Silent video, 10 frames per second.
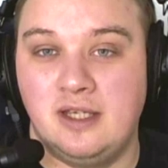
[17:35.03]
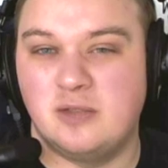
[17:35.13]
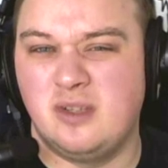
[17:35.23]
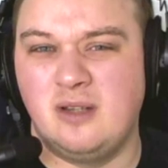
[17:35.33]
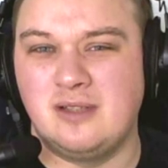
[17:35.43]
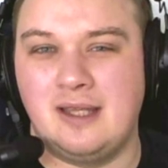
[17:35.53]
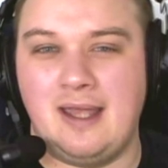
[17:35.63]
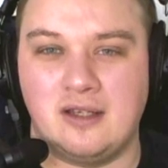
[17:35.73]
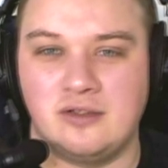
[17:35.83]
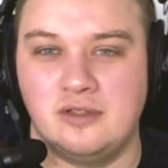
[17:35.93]
It's one of those like
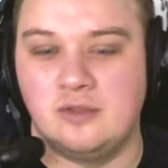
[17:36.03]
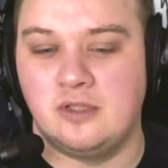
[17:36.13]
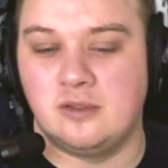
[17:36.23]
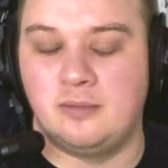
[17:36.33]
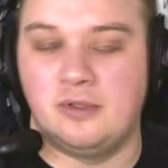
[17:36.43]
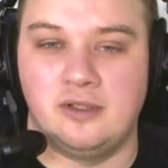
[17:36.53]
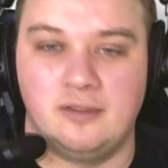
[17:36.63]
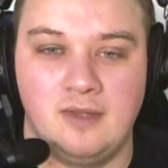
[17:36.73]
extras which I'll put on.